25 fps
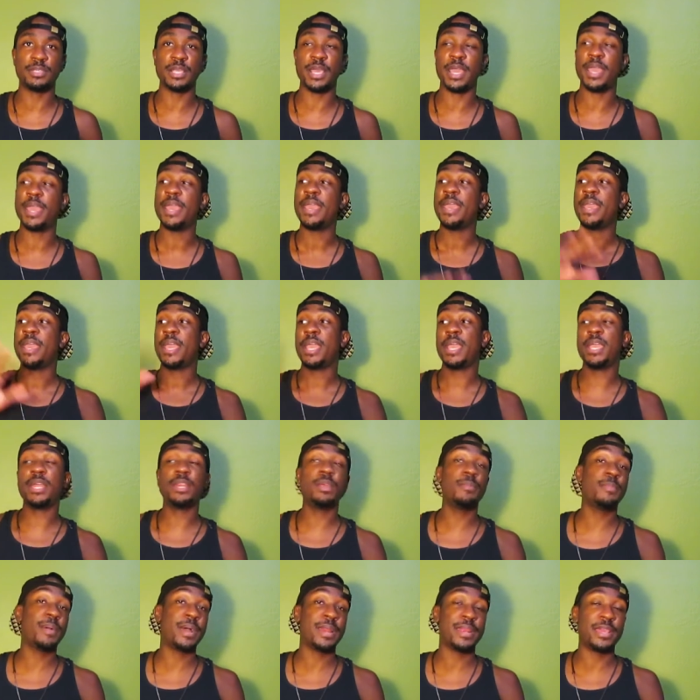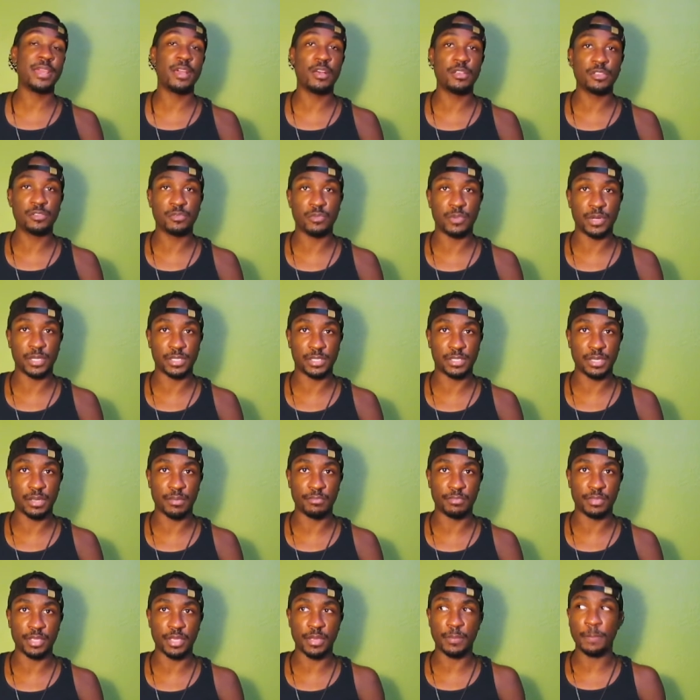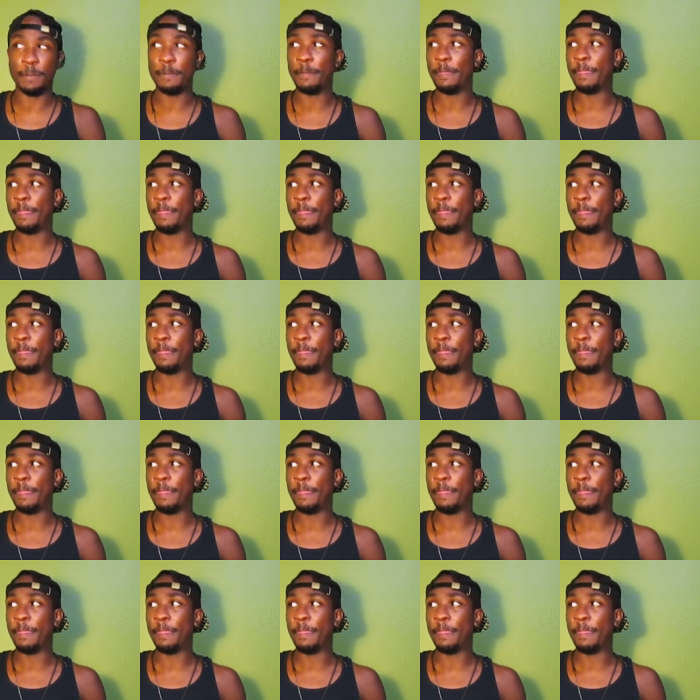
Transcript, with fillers: Jack. Anybody else want something?